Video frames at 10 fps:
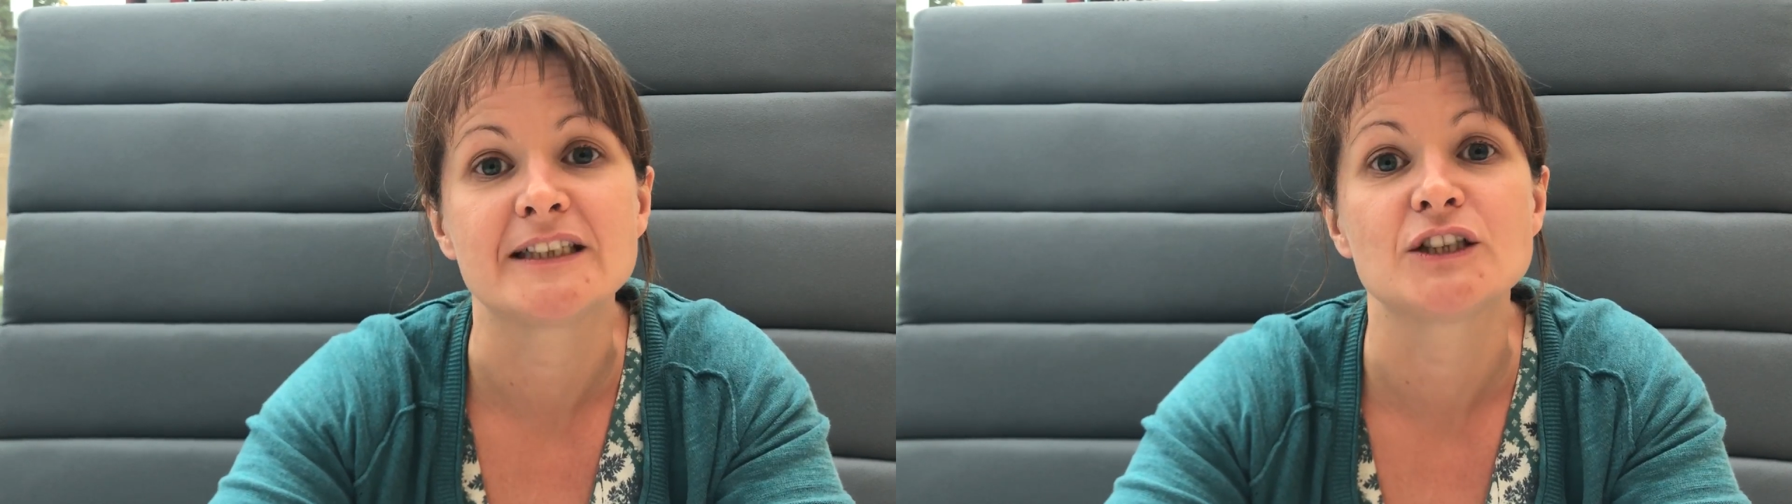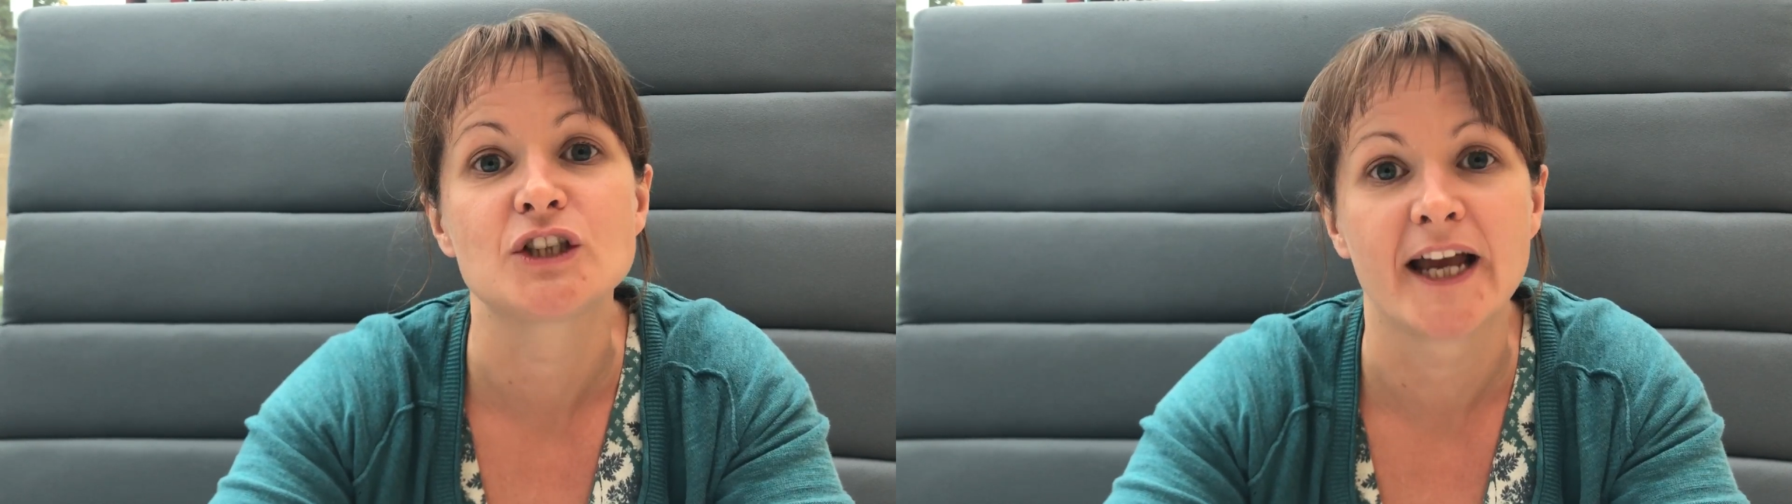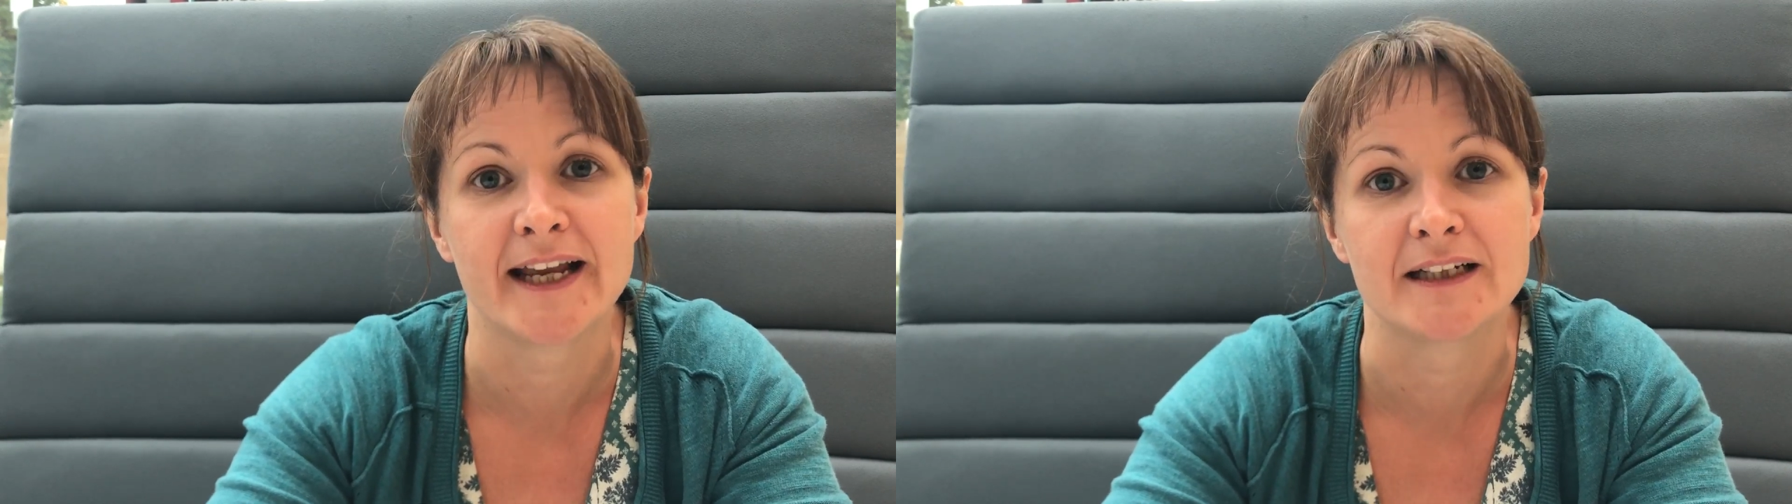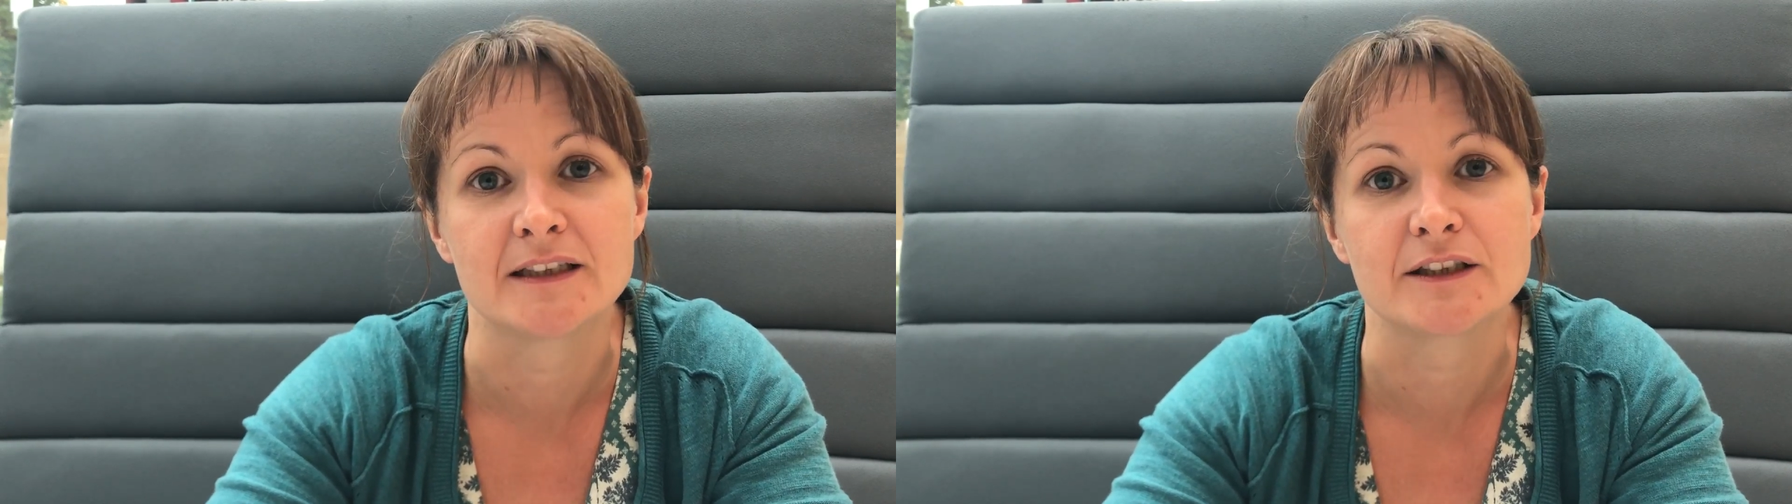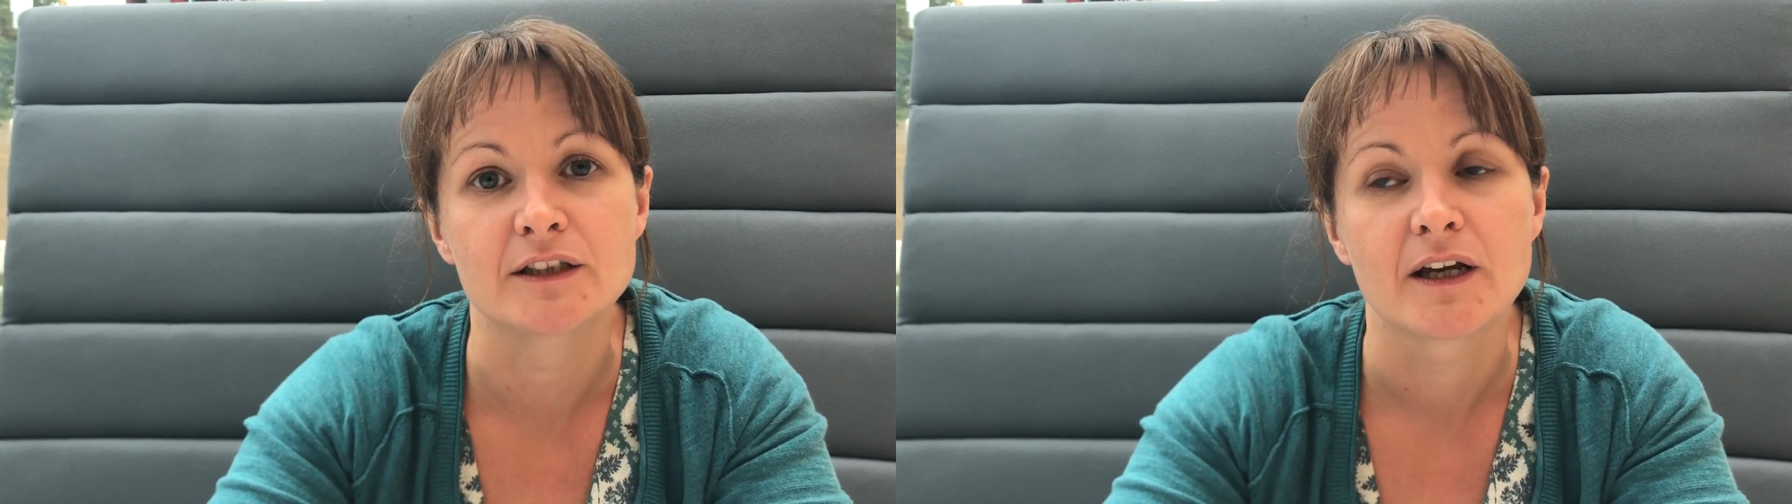
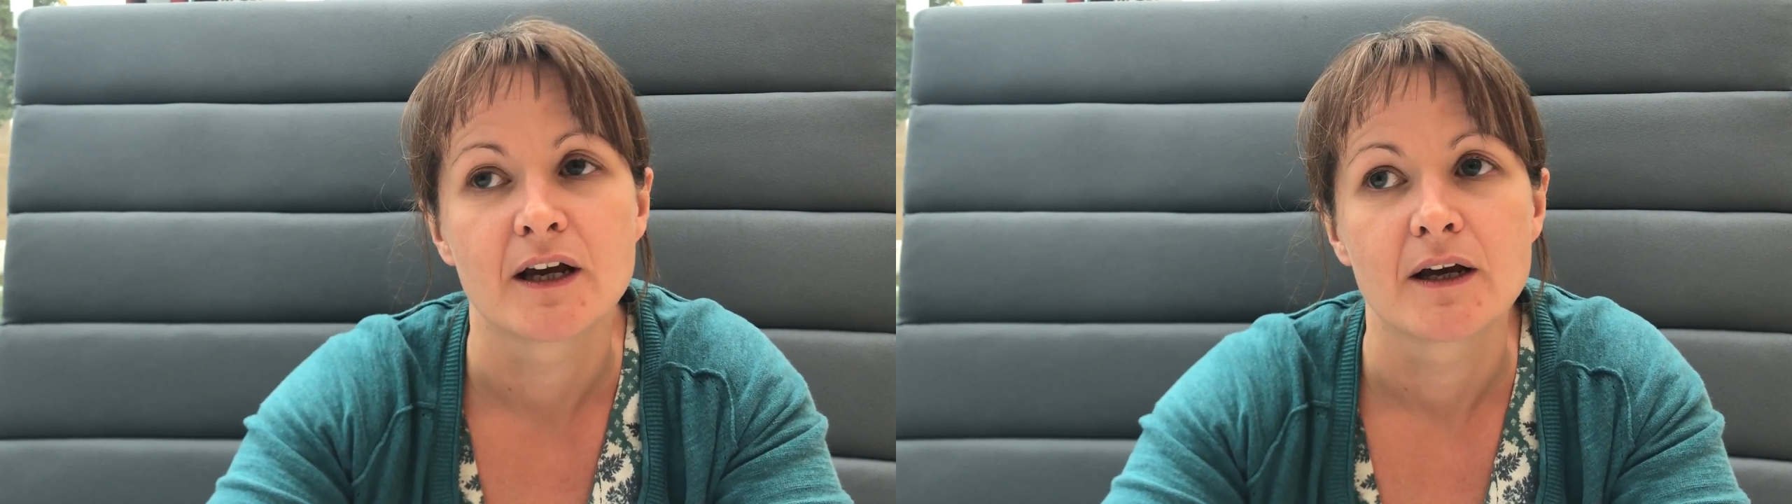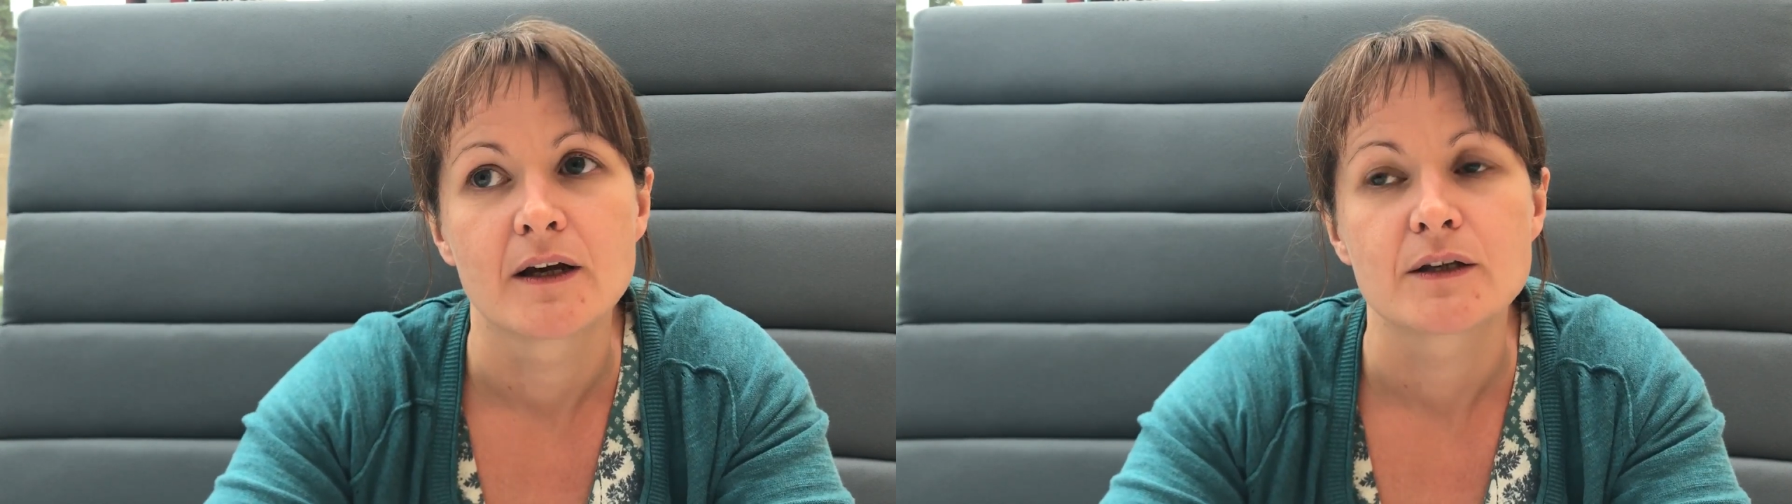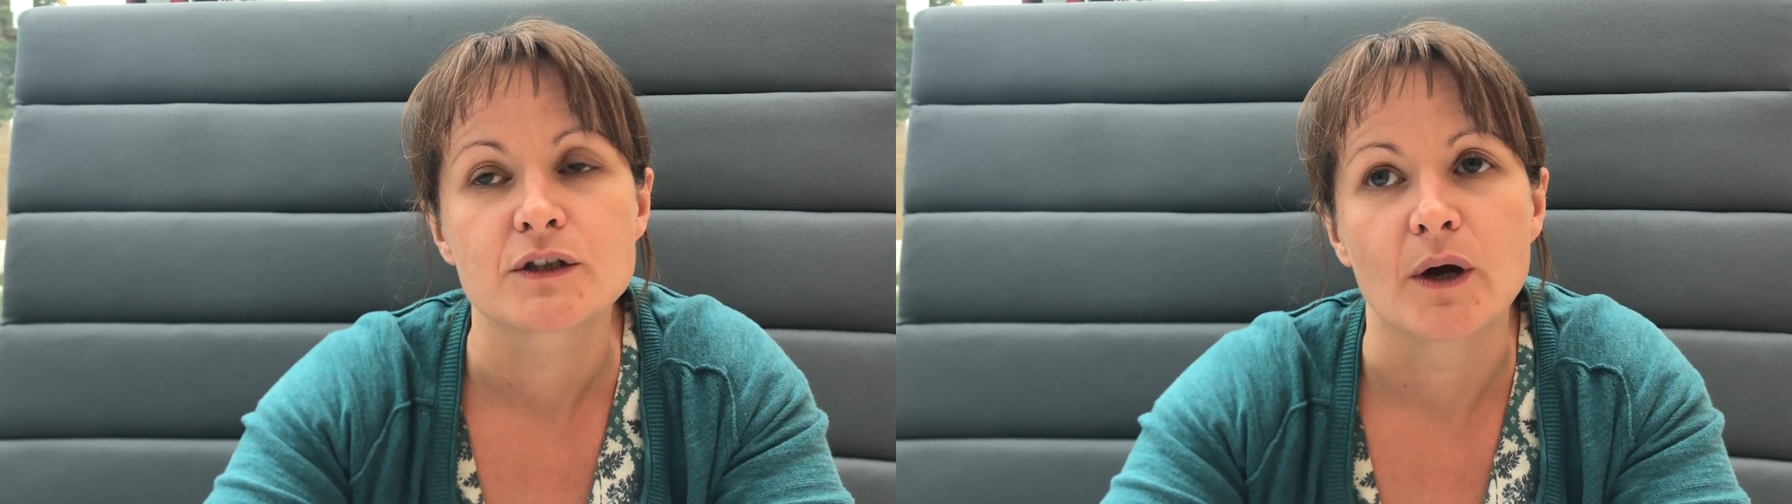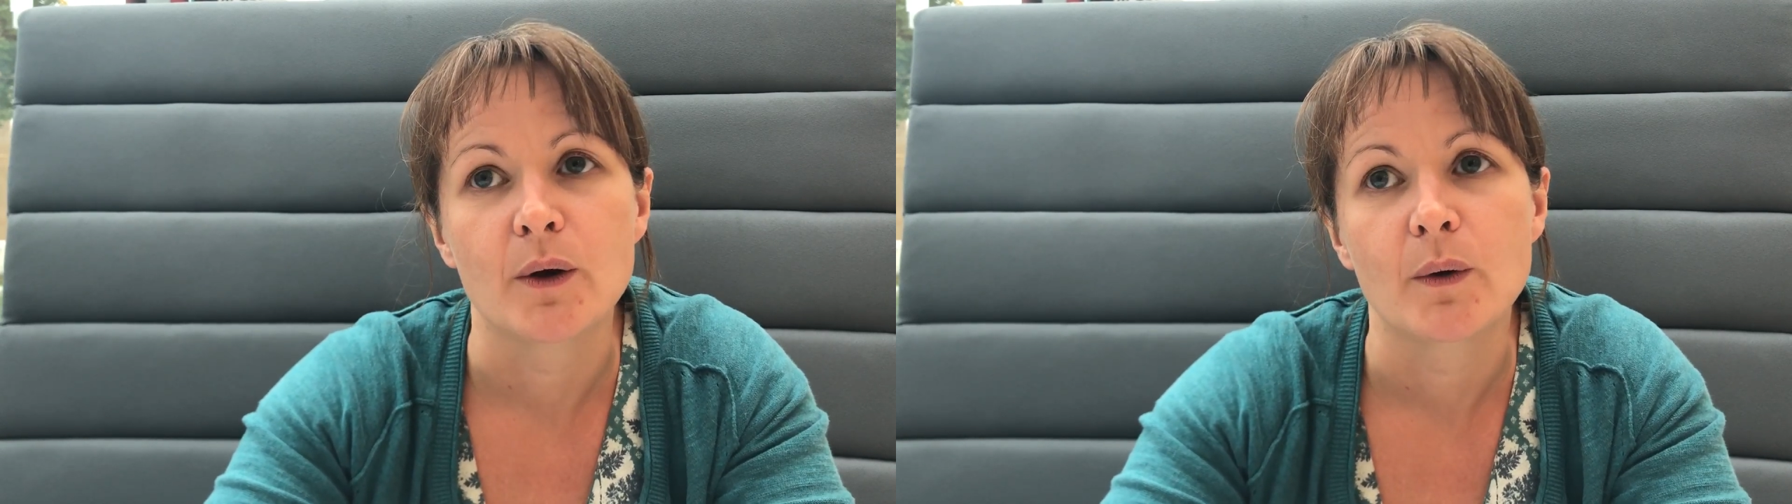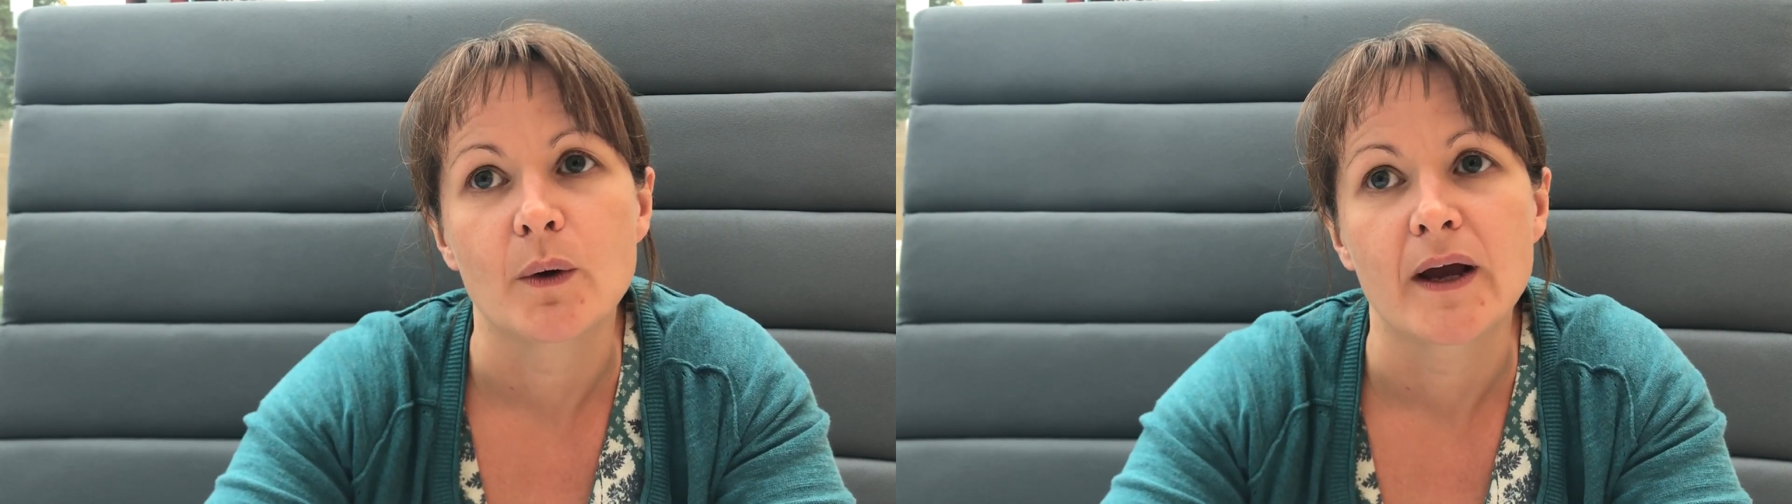change.
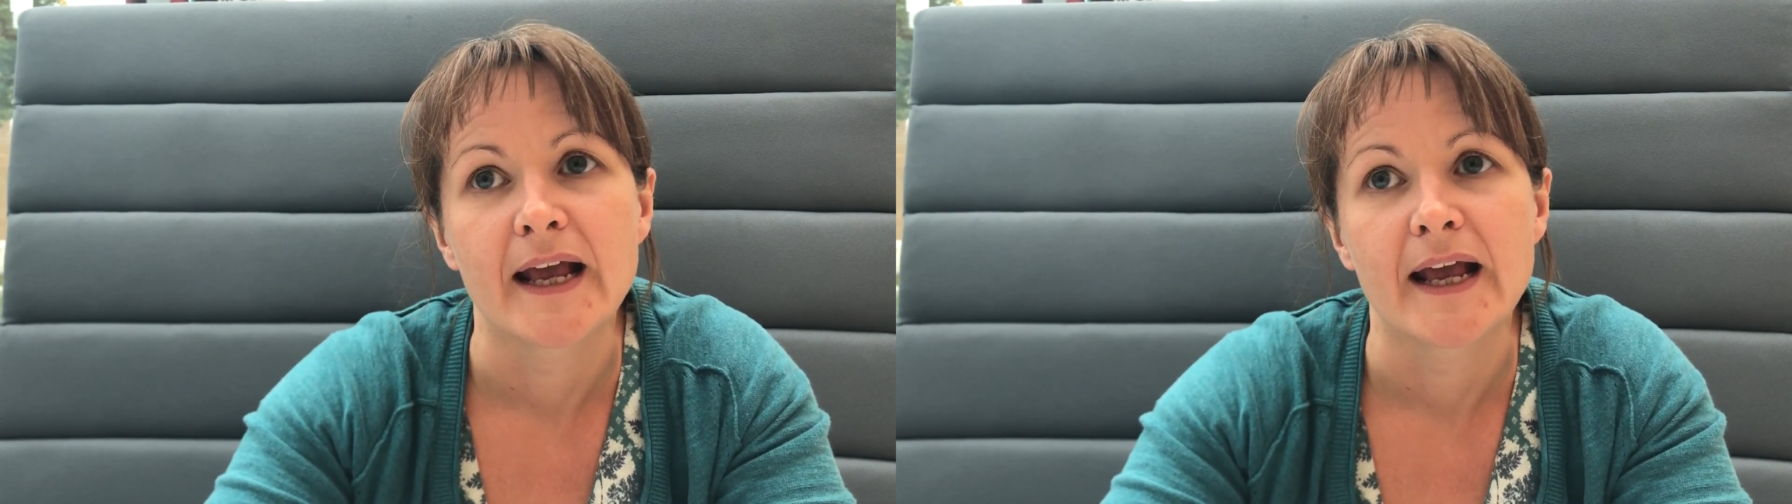So